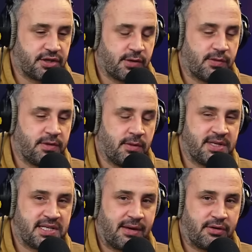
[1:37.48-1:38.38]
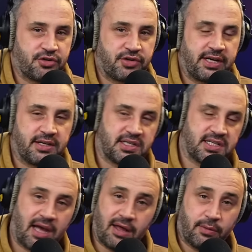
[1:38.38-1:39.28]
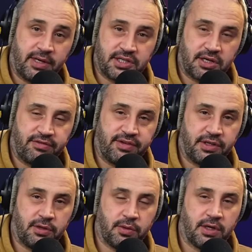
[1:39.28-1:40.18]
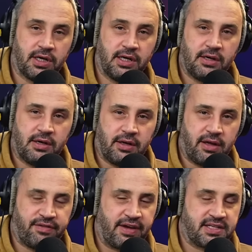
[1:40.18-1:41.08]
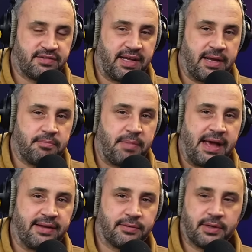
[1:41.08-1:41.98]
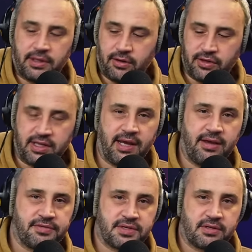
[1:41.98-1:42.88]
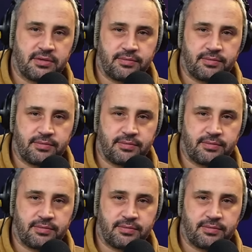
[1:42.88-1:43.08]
show, you're missing out on a treat because the start of the week show, Phil, you were effectively in bed, weren't you, under the eaves?